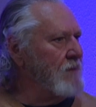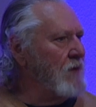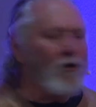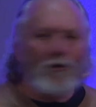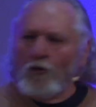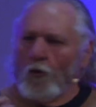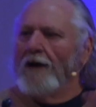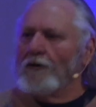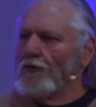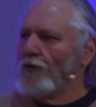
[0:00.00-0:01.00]
Don't
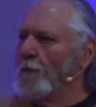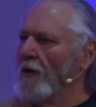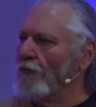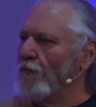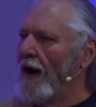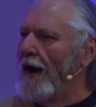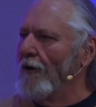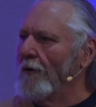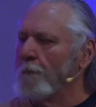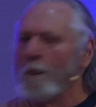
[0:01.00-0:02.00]
quench the Spirit's
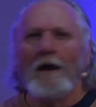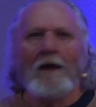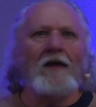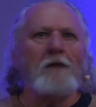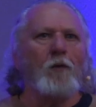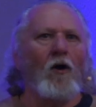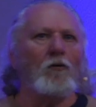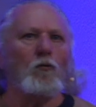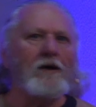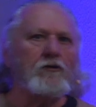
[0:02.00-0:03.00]
fire. Then
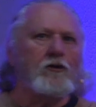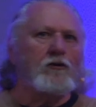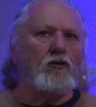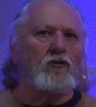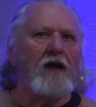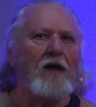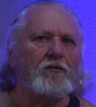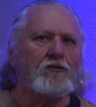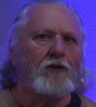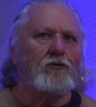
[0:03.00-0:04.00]
Paul writes to the church at
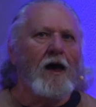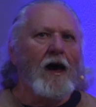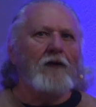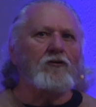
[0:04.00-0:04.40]
Ephesus and he